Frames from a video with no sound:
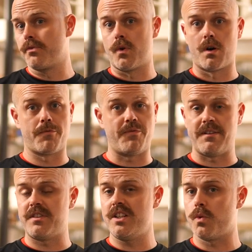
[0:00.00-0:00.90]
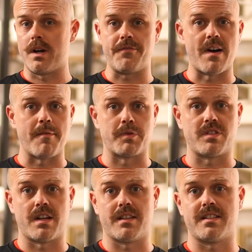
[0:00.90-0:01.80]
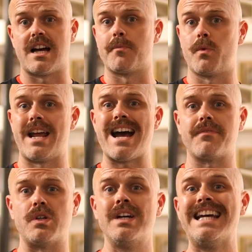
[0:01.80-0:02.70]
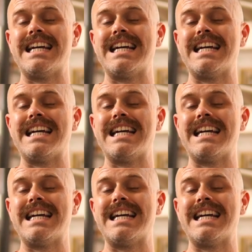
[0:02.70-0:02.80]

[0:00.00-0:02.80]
for 50, 25% of the time or what have you,